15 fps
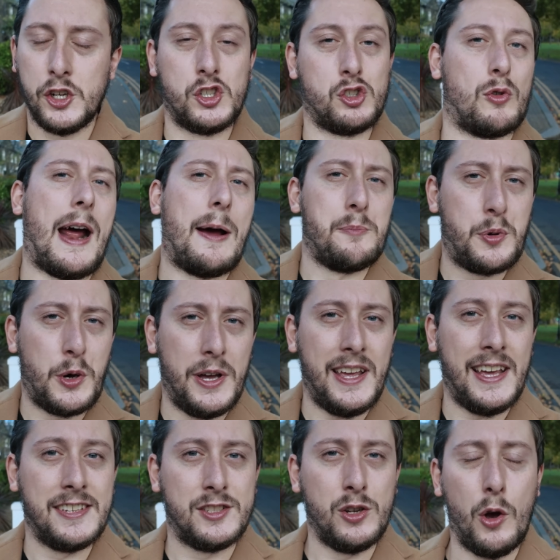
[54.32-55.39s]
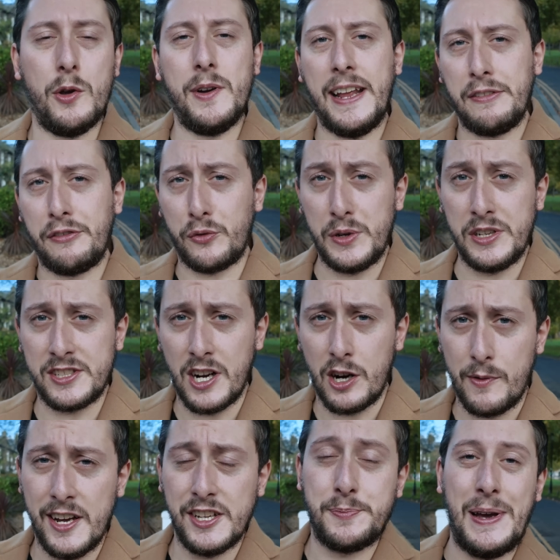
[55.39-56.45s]
Drampa is not only in
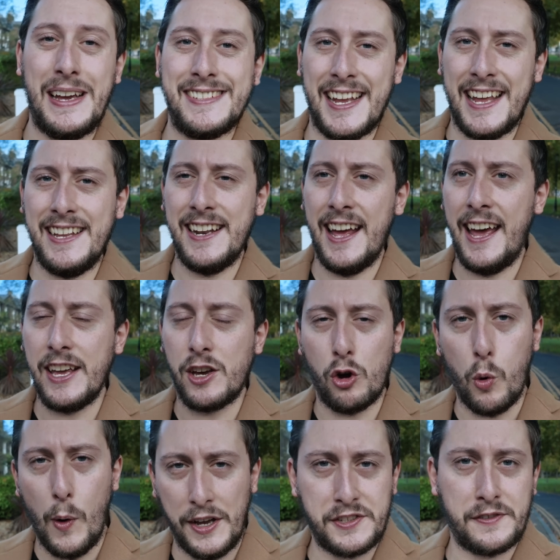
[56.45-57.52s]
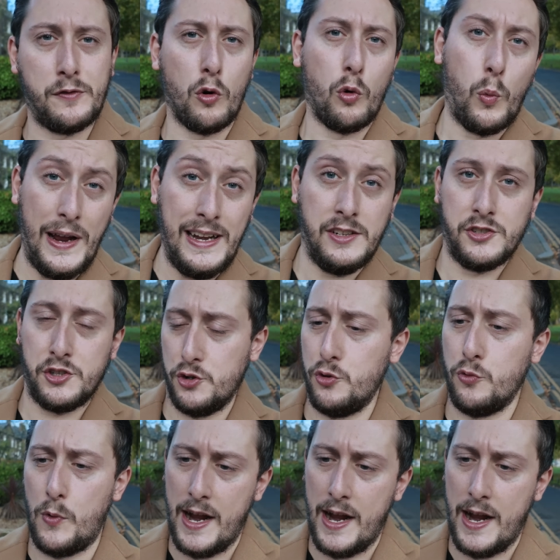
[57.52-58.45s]
3-star raids, but it's in a quest for win 2